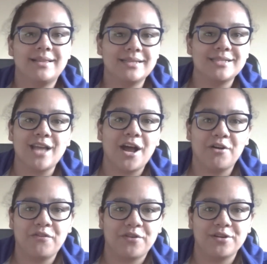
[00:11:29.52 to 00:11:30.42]
is not
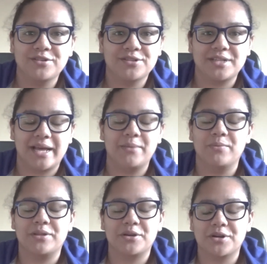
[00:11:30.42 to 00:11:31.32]
her first time
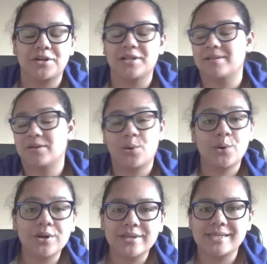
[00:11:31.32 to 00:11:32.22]
with a girl,
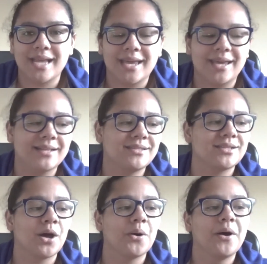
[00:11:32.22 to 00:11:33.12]
or the second.
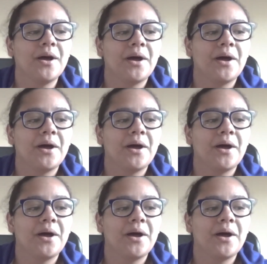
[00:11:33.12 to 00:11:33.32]
So